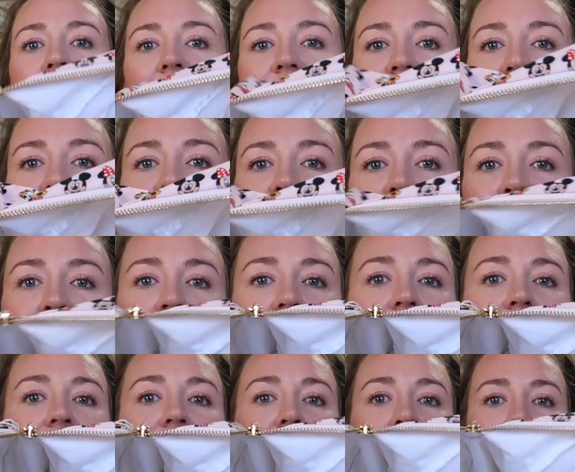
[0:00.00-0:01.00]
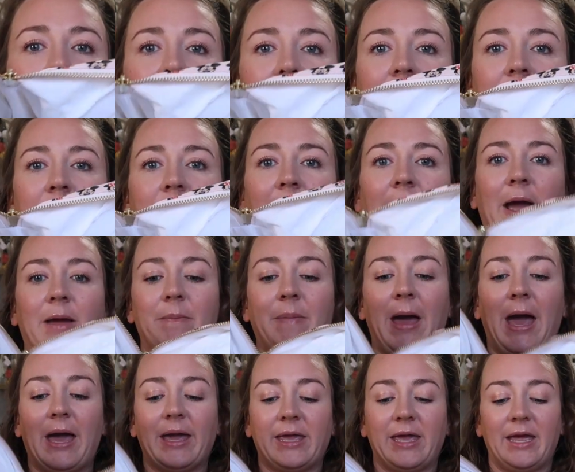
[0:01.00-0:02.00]
And for being a mini
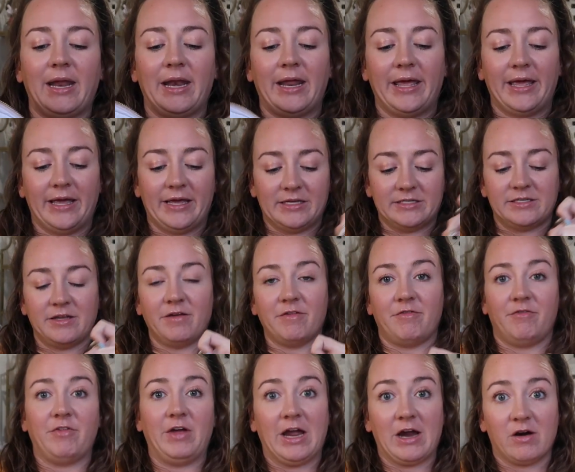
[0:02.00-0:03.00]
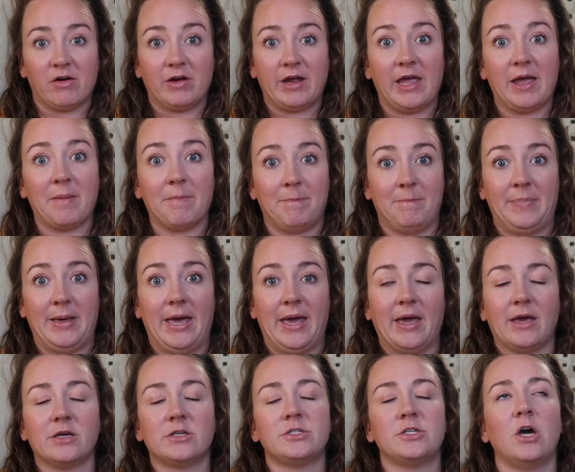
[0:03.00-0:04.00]
backpack, it is very
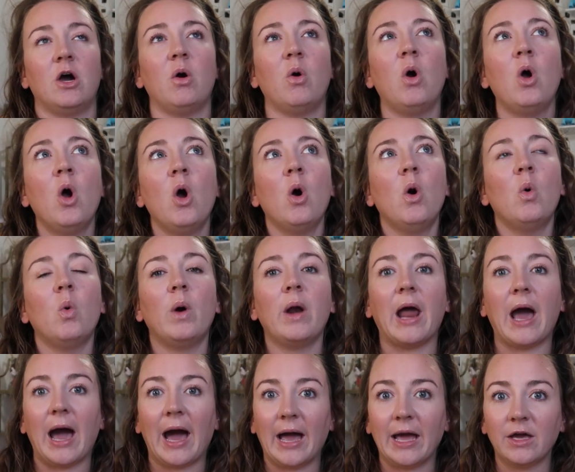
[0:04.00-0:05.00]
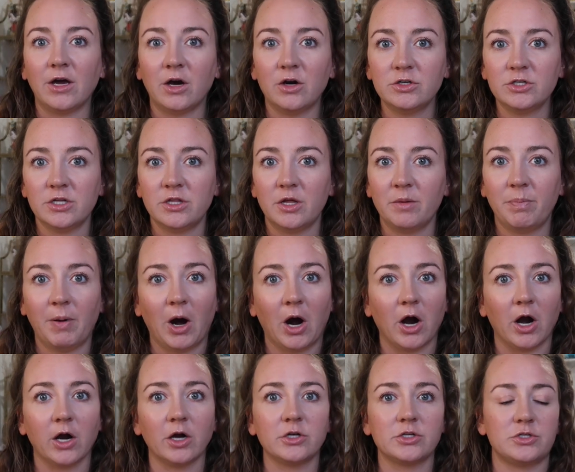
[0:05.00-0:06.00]
big. So when I go to the
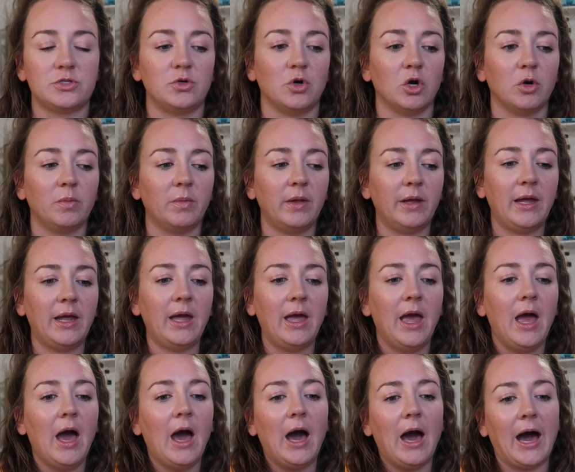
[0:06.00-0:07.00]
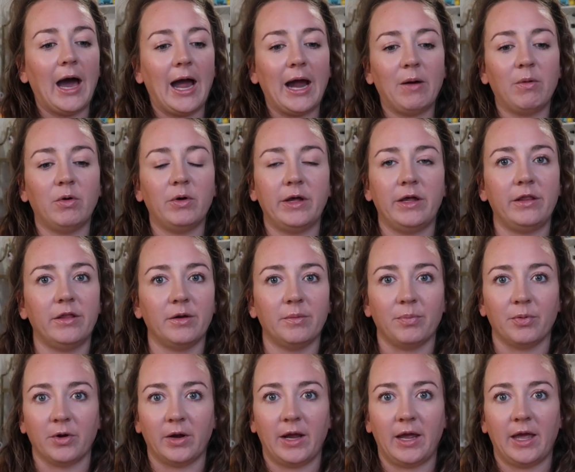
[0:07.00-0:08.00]
parks, normally I will either
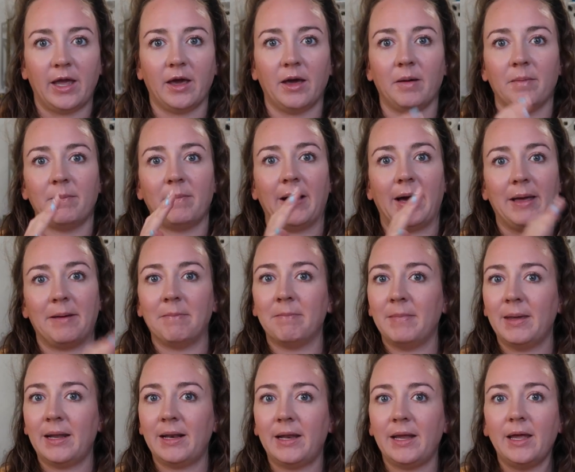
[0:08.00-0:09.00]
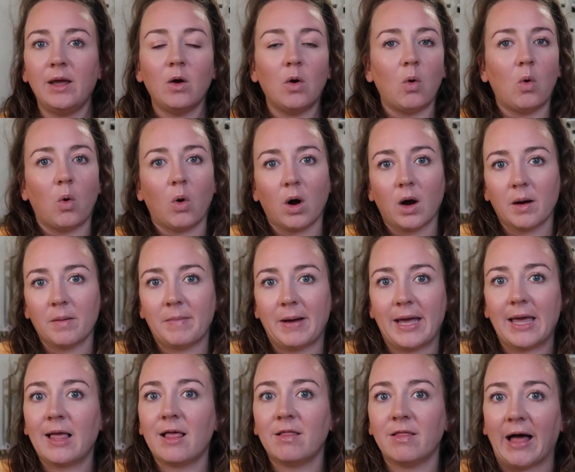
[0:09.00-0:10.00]
bring my mini or
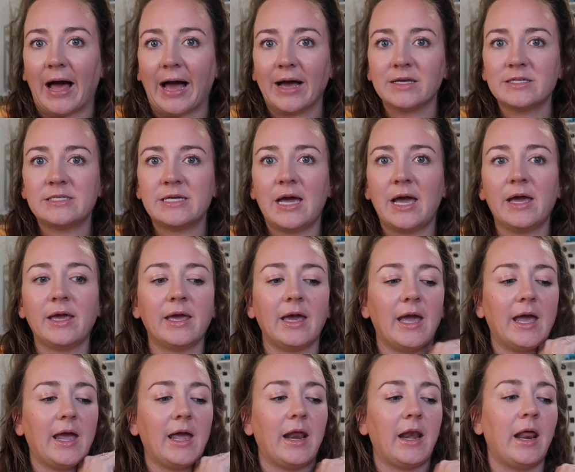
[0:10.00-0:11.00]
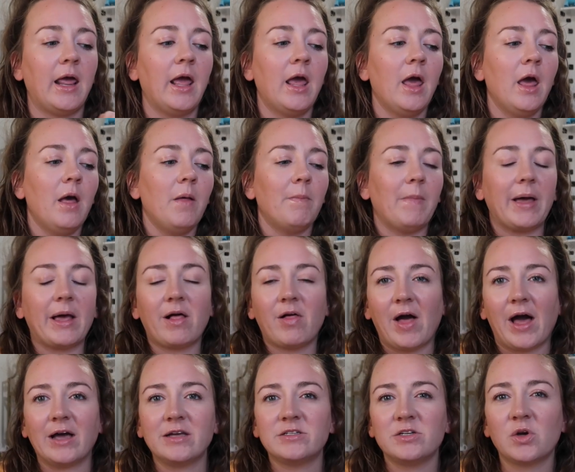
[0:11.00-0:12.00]
my classic, and my
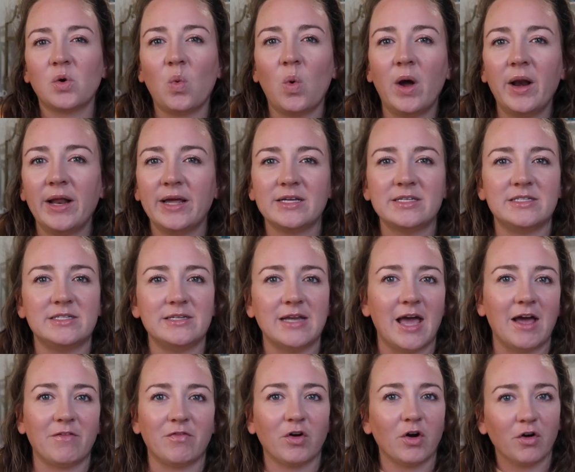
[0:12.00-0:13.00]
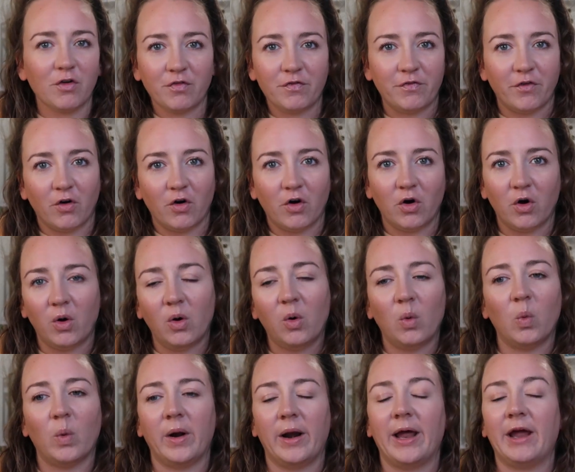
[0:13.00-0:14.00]
classic one is never
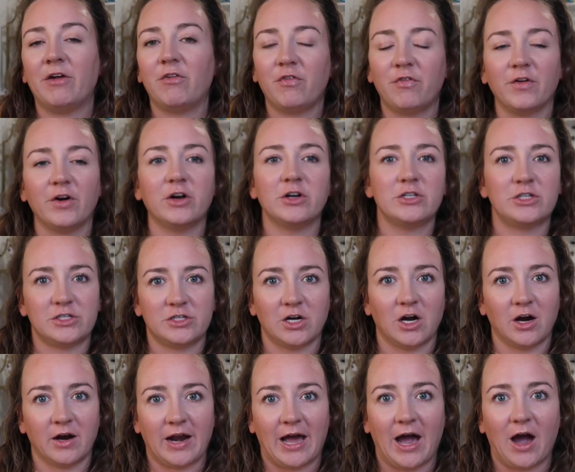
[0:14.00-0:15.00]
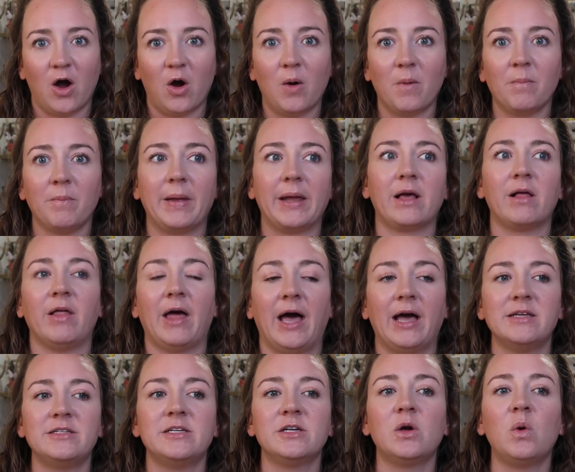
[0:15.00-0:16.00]
full when I first start out. My
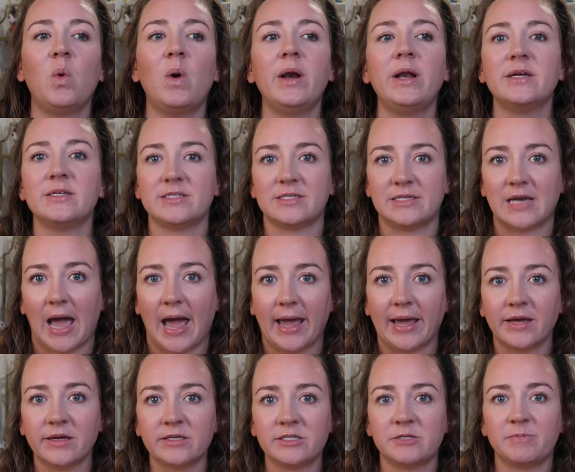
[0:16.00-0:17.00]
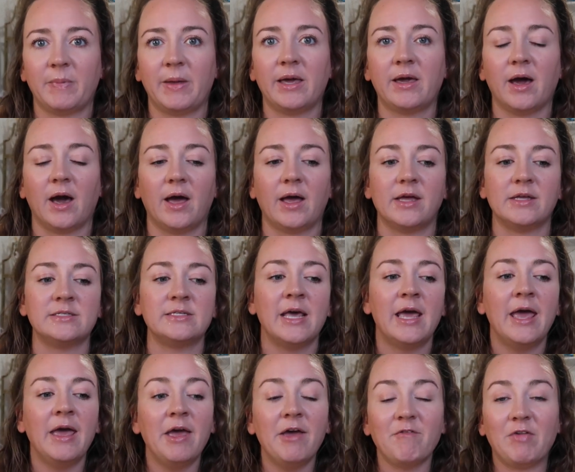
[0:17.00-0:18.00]
classic one is nice because
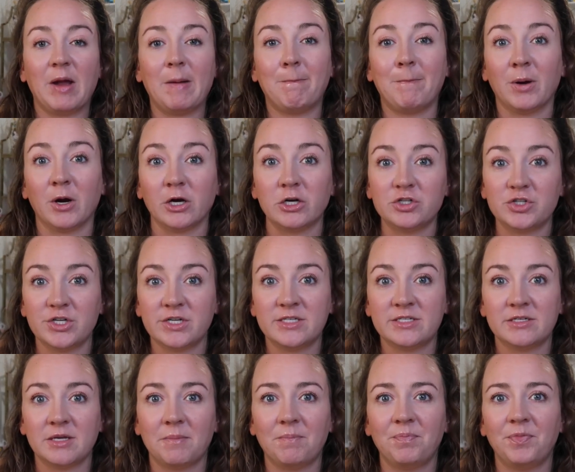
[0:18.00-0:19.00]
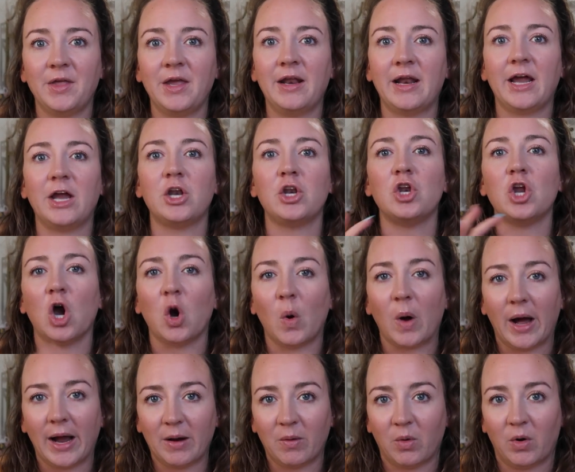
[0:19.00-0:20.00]
if I purchase something, I know
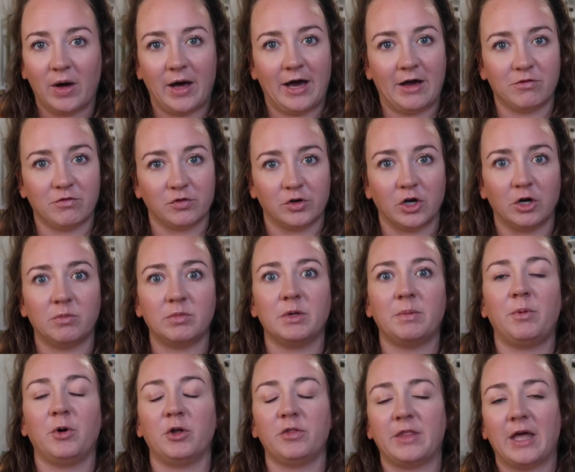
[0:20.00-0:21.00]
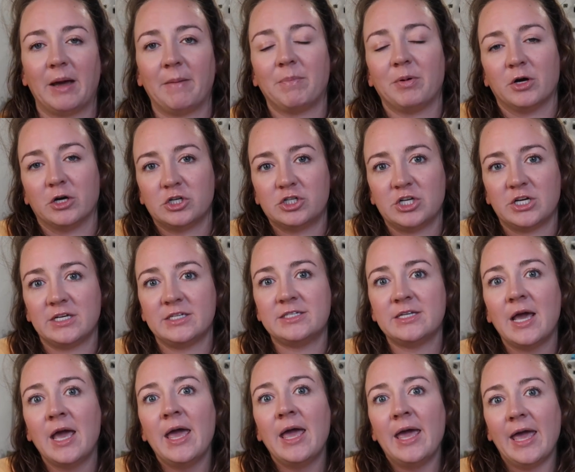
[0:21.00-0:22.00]
I will have room to put that purchase
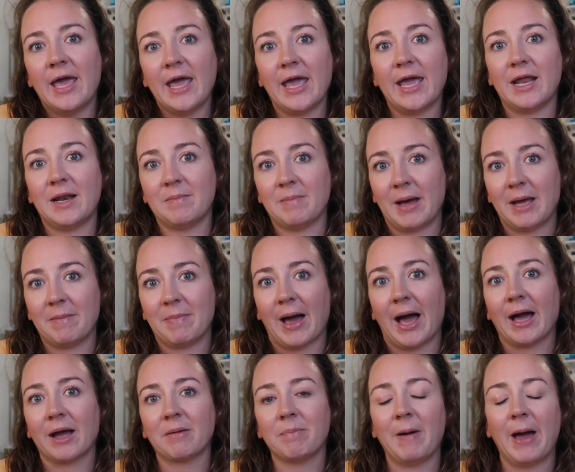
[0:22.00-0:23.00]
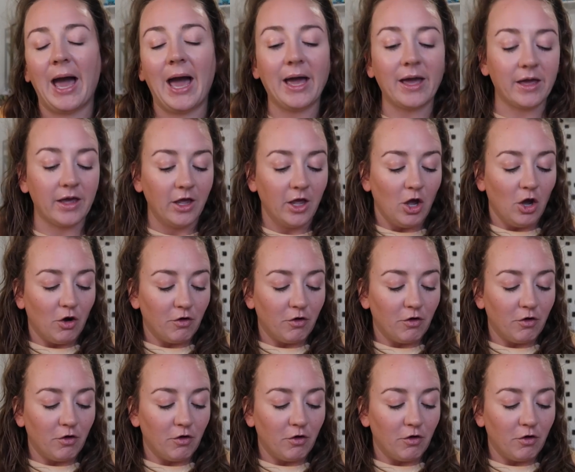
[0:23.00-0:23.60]
in my backpack.